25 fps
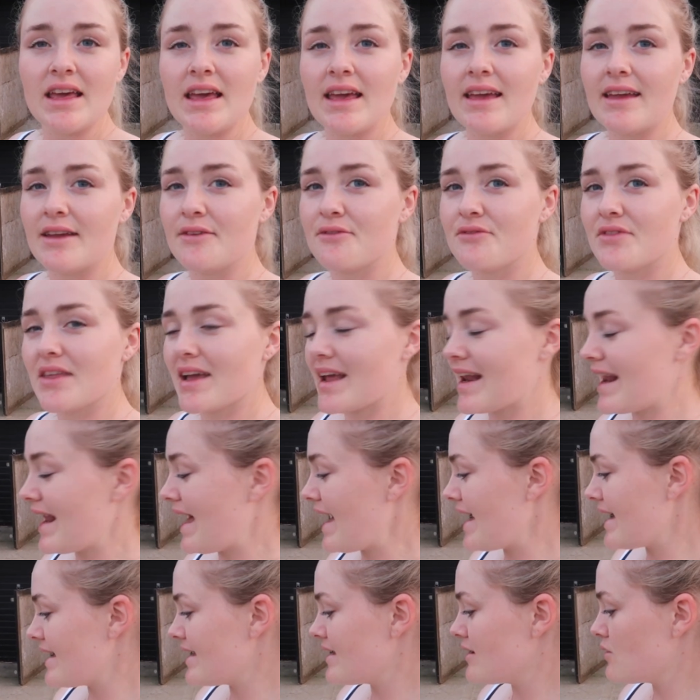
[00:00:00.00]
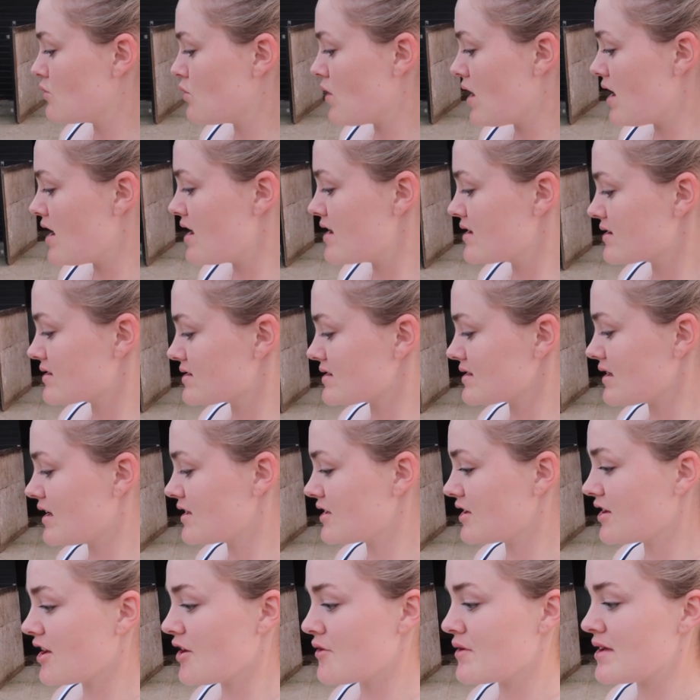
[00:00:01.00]
If the clay works, I
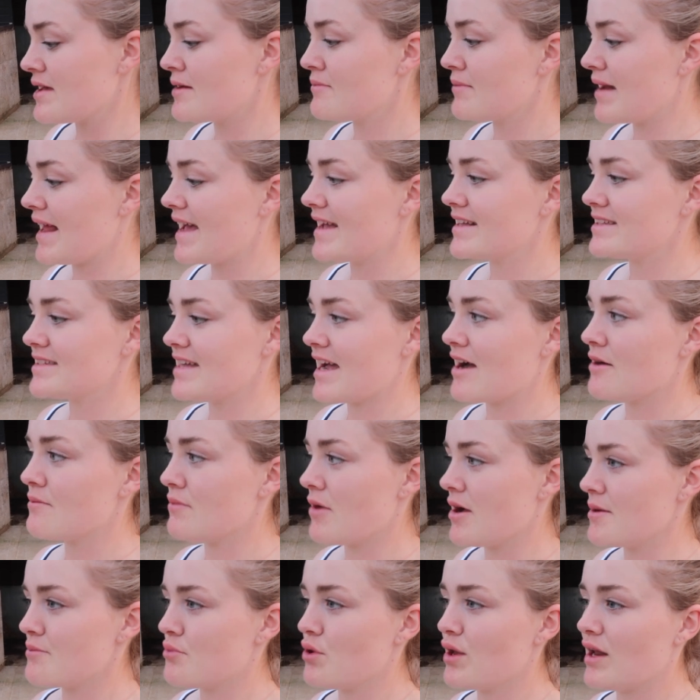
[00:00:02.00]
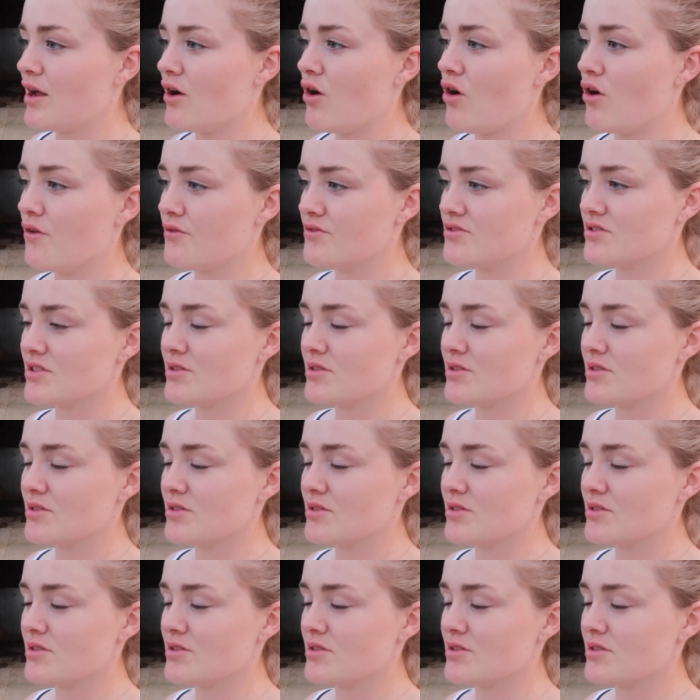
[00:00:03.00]
don't know, him laying down might put it off,